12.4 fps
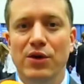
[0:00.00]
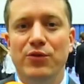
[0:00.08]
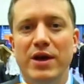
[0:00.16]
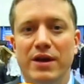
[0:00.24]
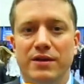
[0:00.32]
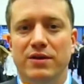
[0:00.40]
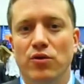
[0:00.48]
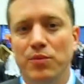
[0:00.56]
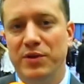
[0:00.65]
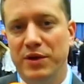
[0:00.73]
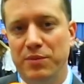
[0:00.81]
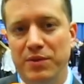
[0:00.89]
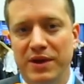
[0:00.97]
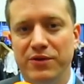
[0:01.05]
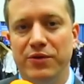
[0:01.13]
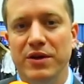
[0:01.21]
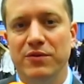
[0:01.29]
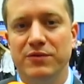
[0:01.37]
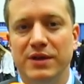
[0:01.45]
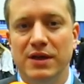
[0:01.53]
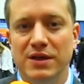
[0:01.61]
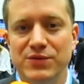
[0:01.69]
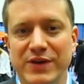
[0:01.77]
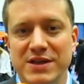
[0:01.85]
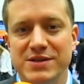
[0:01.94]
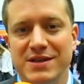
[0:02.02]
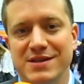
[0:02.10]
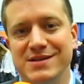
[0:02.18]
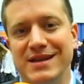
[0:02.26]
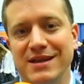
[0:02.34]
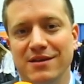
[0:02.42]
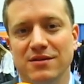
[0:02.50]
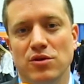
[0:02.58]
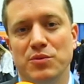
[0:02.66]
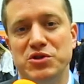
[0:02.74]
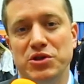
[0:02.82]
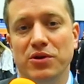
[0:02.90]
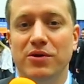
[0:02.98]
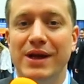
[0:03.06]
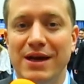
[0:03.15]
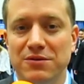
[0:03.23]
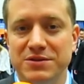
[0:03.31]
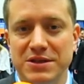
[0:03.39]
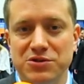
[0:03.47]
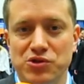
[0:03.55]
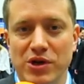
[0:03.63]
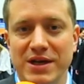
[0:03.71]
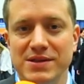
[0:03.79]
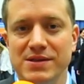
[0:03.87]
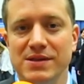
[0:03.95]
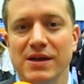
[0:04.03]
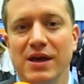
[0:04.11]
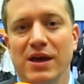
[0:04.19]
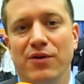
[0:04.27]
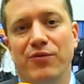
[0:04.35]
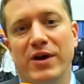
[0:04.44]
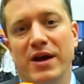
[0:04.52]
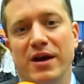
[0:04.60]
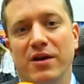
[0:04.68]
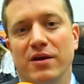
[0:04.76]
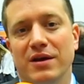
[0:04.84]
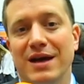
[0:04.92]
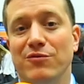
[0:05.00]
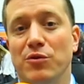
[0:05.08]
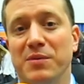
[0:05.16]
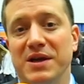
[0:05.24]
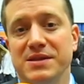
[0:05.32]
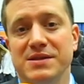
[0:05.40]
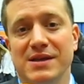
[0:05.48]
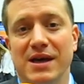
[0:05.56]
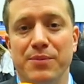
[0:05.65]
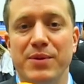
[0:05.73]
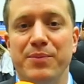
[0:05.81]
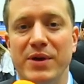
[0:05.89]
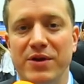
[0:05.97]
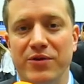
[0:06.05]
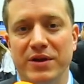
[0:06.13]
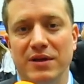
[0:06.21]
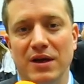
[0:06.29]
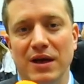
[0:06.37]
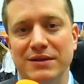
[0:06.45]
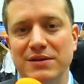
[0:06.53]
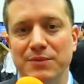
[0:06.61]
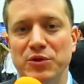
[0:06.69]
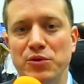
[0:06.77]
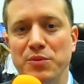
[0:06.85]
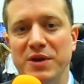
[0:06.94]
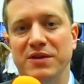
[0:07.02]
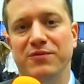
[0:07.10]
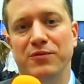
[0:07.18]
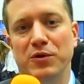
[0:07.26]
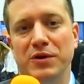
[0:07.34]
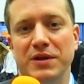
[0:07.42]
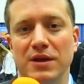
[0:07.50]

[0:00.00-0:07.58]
We are at the opening plenary of the 2016 Commission on Narcotic Drugs, where governments are preparing the outcome document for